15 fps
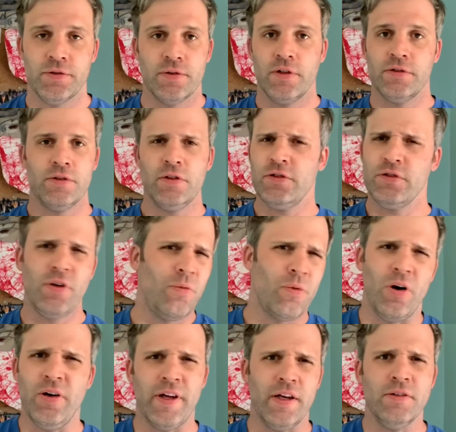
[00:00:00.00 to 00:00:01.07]
There's no
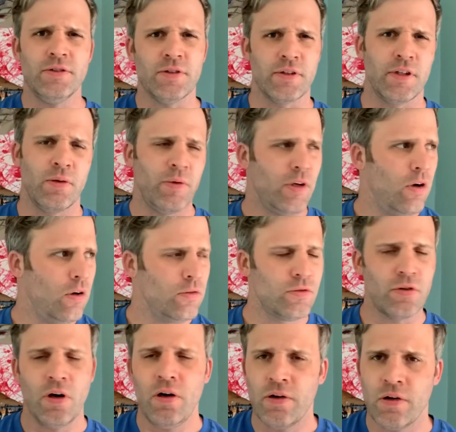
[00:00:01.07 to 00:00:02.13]
wrong answer here. We all
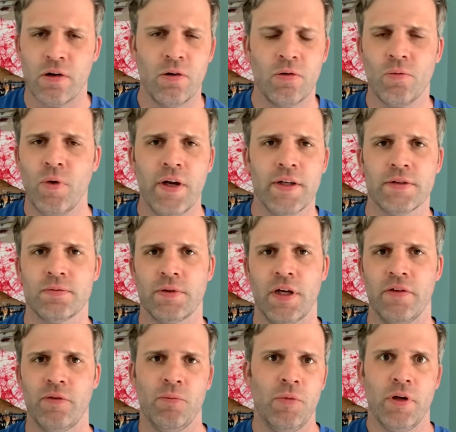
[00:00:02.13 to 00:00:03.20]
draw our own ways. We
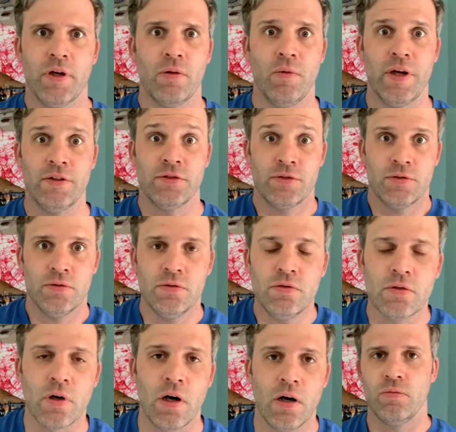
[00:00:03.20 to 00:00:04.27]
have a million ways to
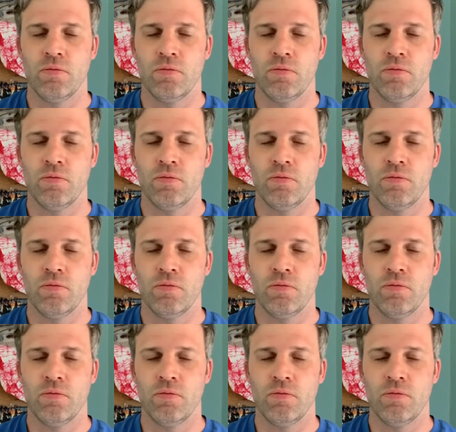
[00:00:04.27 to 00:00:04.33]
draw.